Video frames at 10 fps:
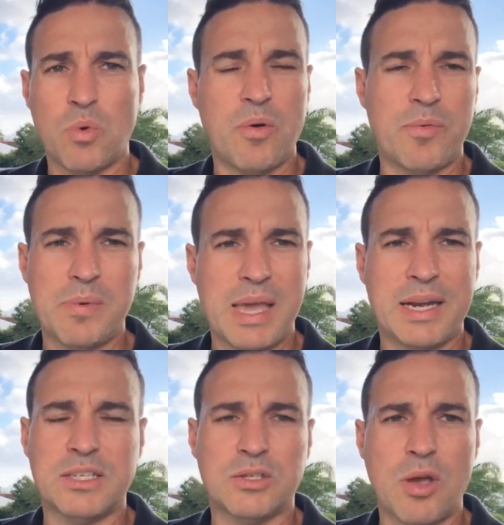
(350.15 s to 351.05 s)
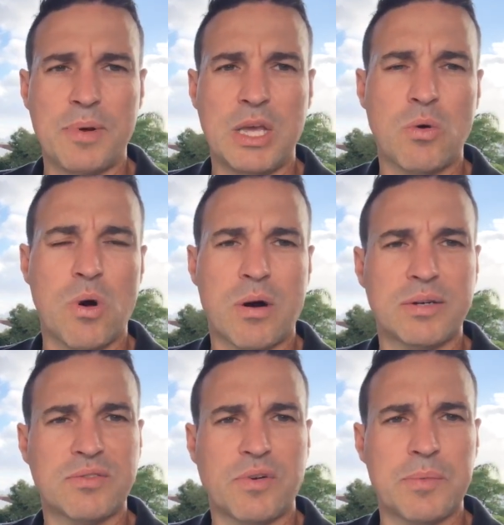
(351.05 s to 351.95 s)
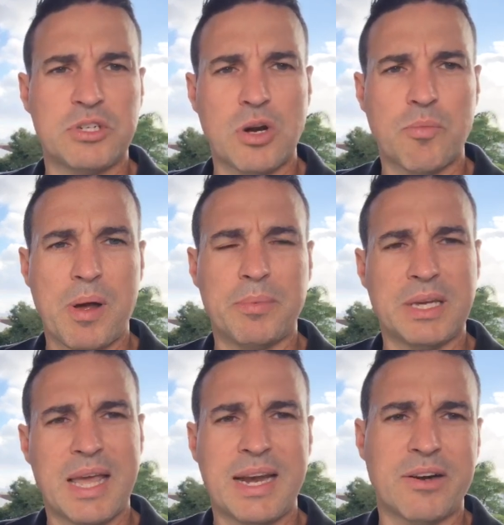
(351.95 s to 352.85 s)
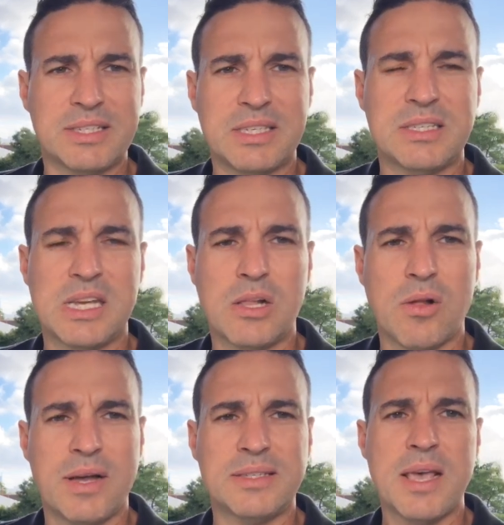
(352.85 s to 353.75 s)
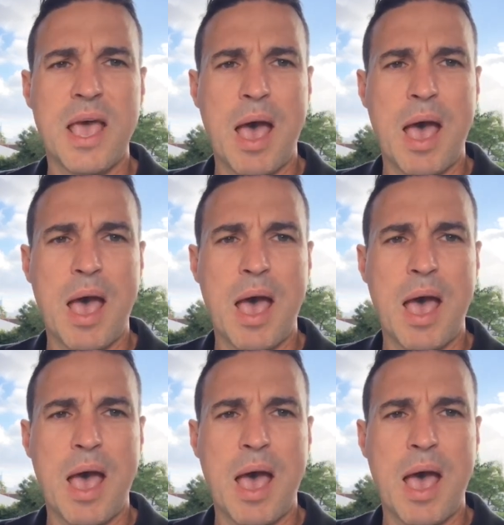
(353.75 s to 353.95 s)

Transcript: and while we've been getting so many inquiries from the general public and our existing clients